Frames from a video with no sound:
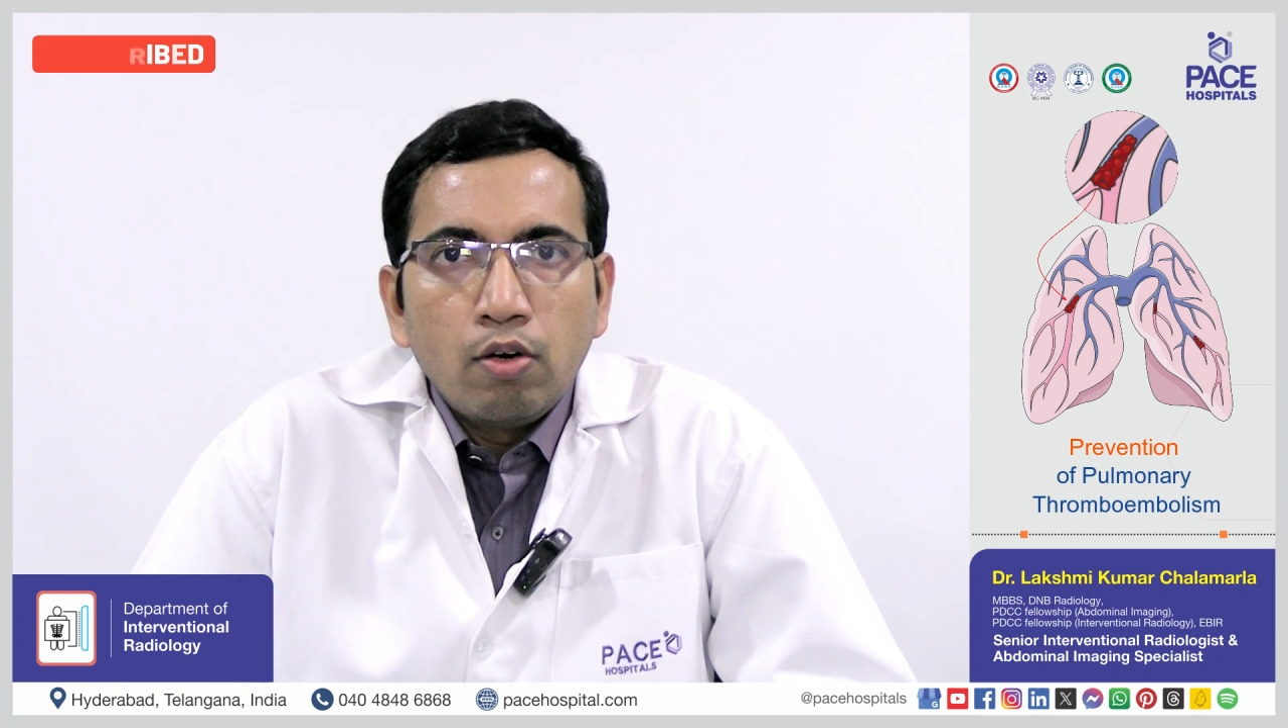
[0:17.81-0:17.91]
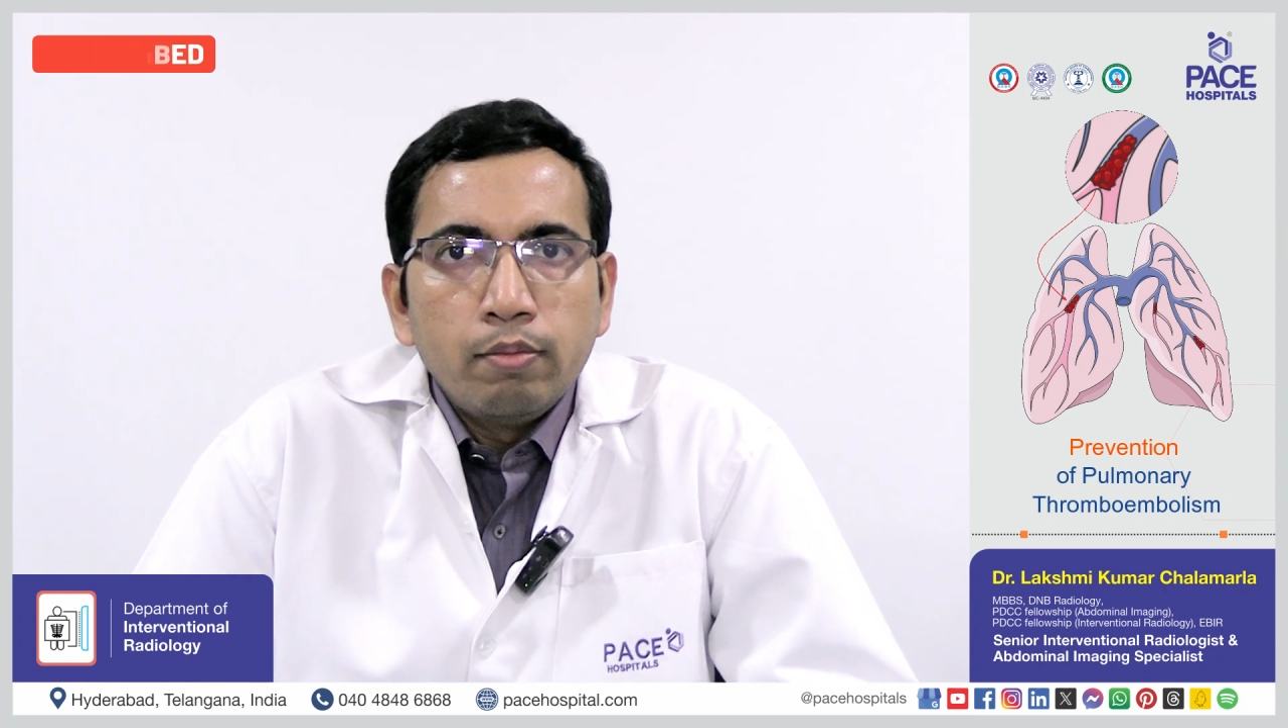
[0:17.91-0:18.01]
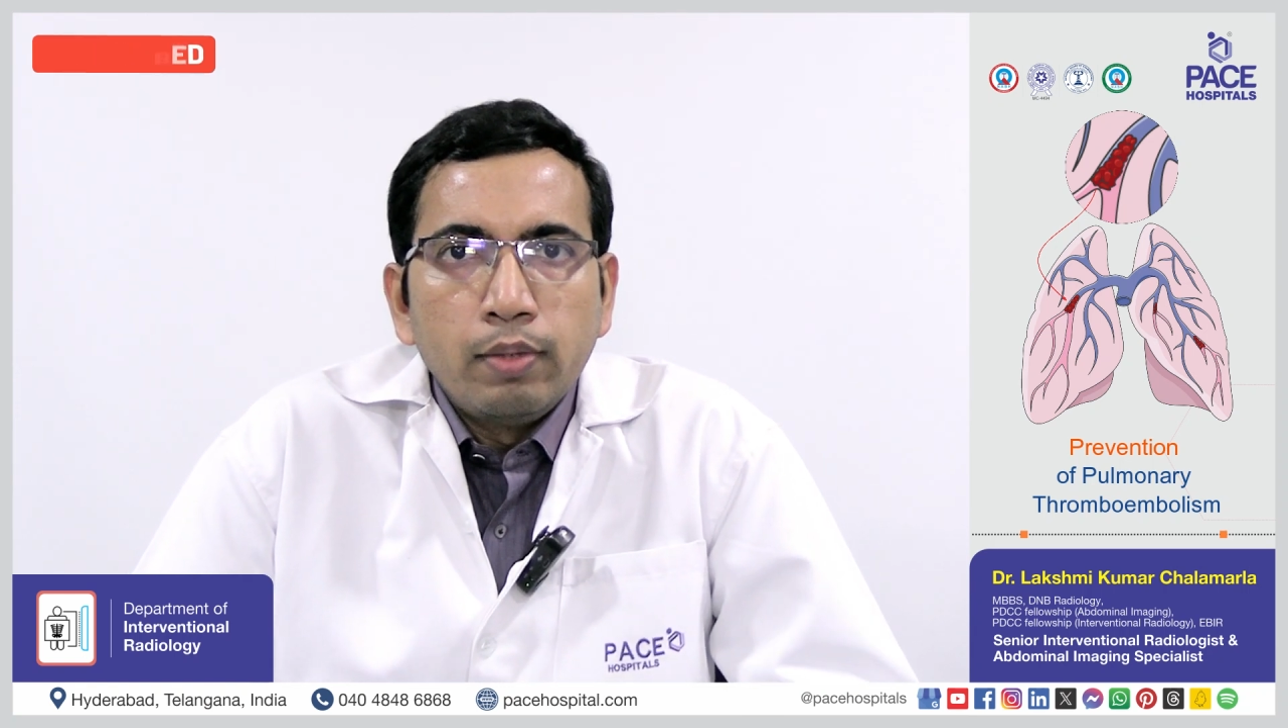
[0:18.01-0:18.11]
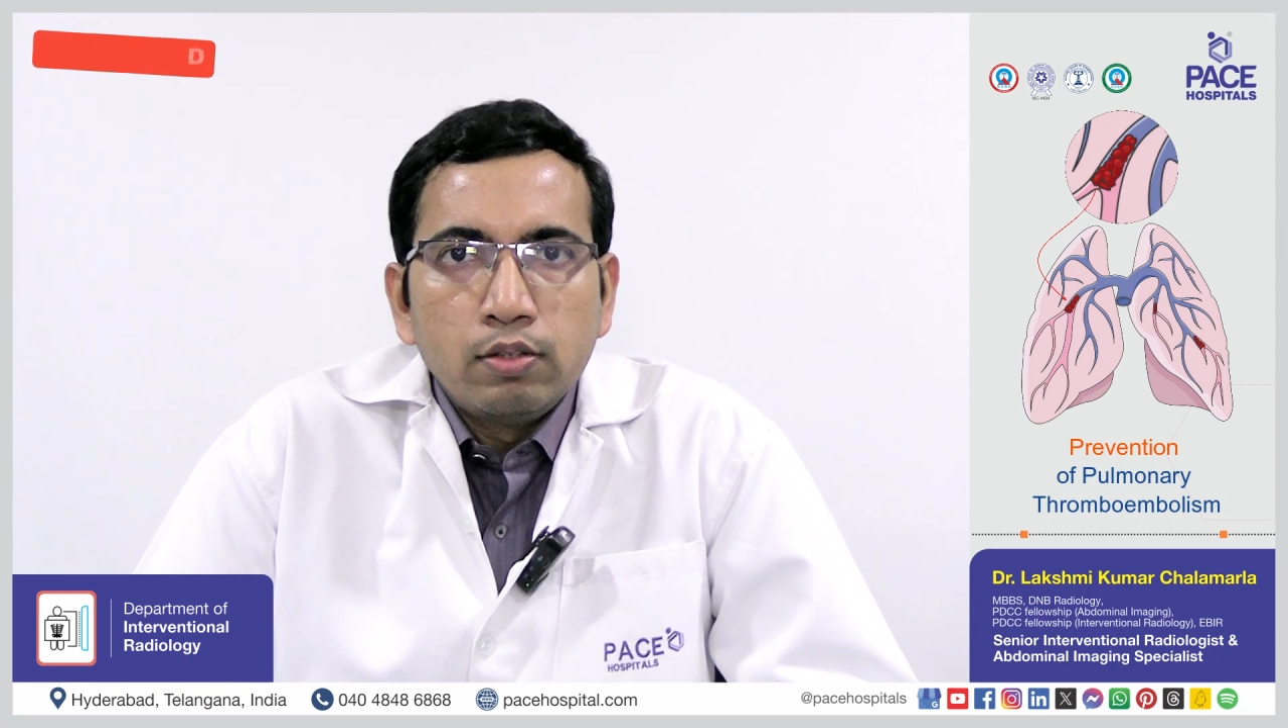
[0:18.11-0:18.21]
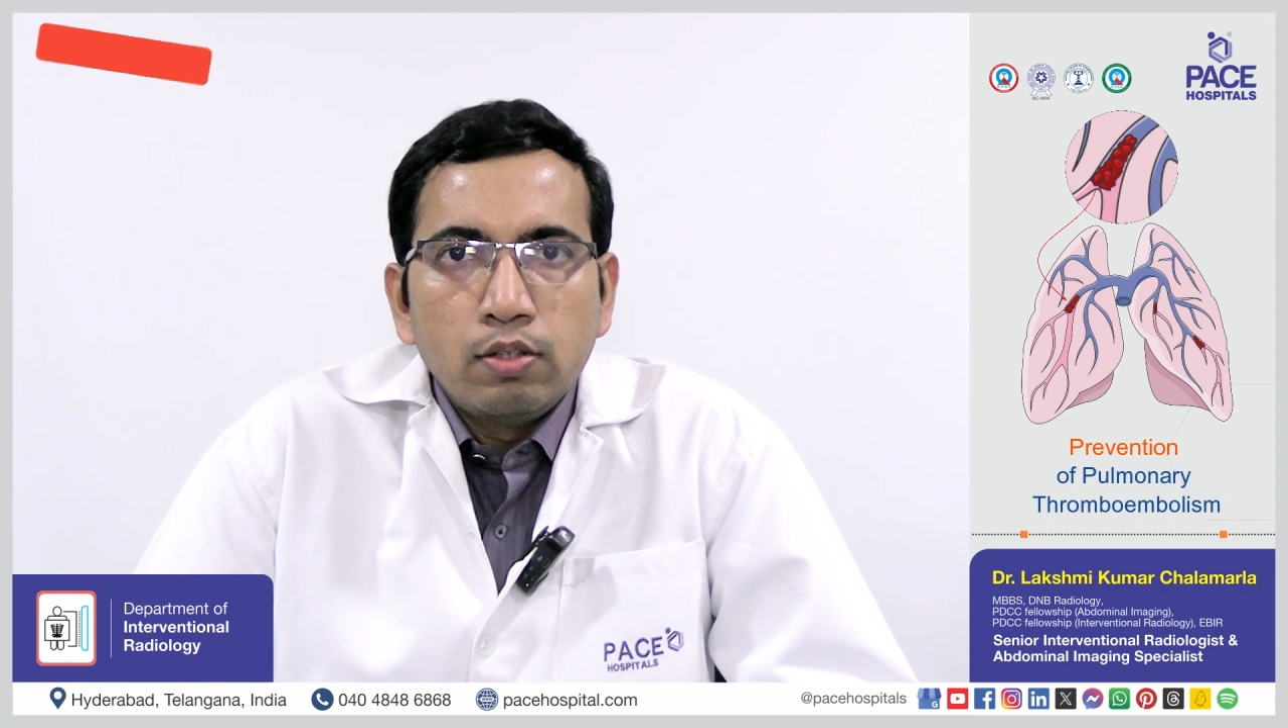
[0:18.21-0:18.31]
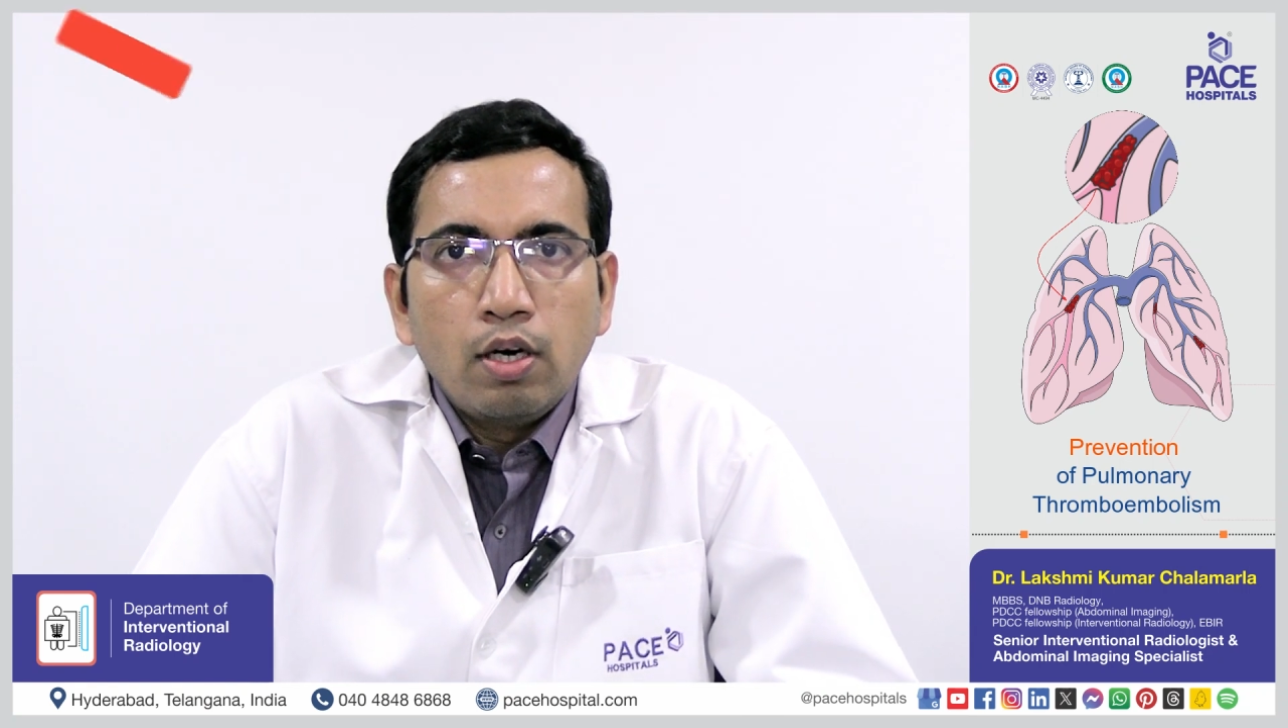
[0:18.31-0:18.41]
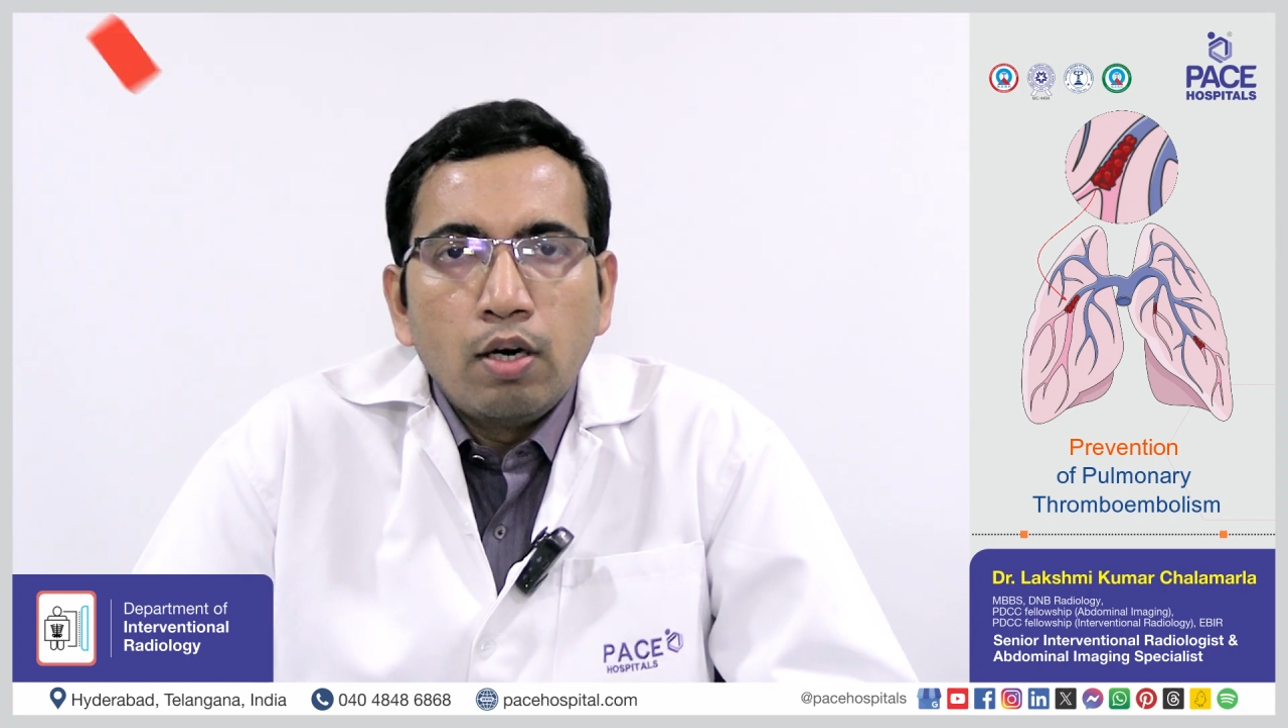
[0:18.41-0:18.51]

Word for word: or a bus